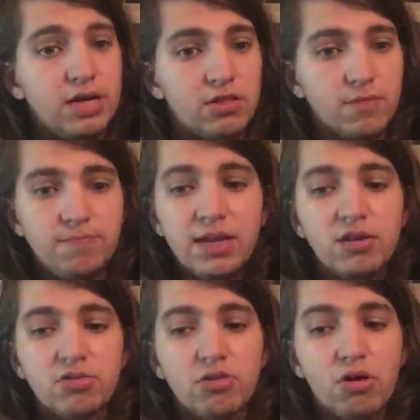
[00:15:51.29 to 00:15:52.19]
It's a
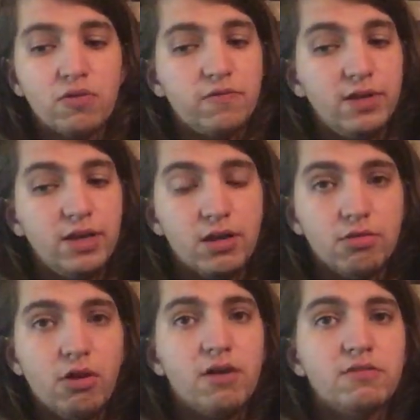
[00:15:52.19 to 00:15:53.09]
big discography and a
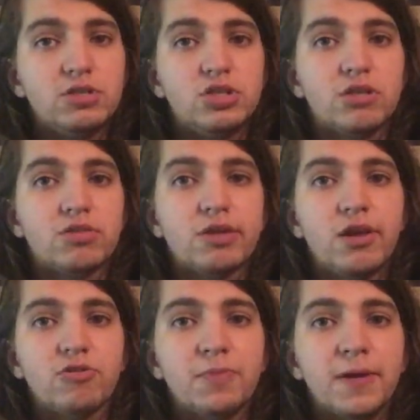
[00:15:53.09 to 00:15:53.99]
lot of the shit
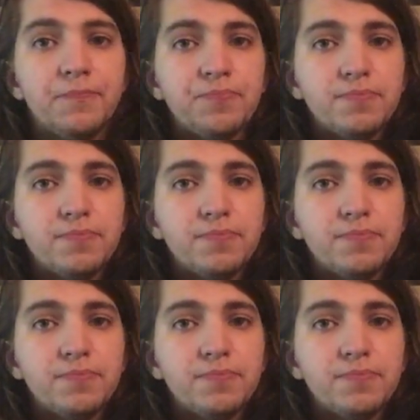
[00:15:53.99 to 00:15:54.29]
scares me.